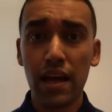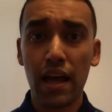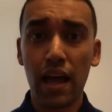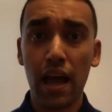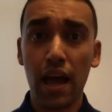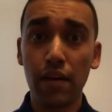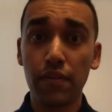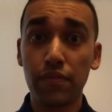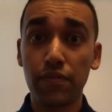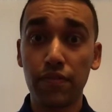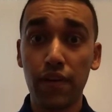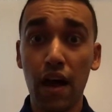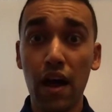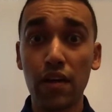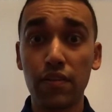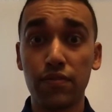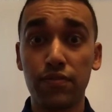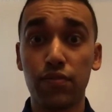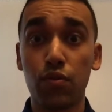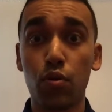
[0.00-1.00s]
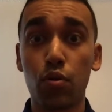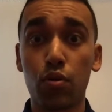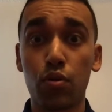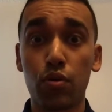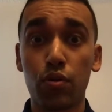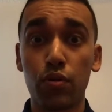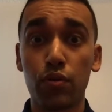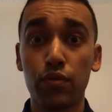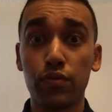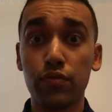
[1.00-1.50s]
and 5 for
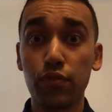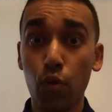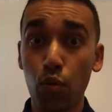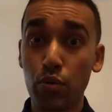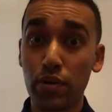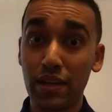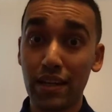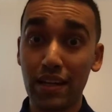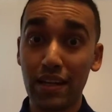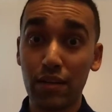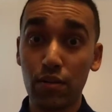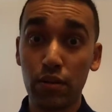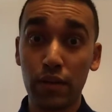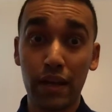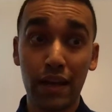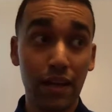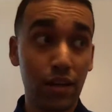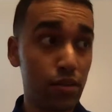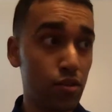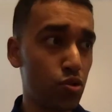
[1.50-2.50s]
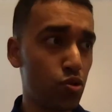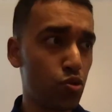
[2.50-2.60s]
14 in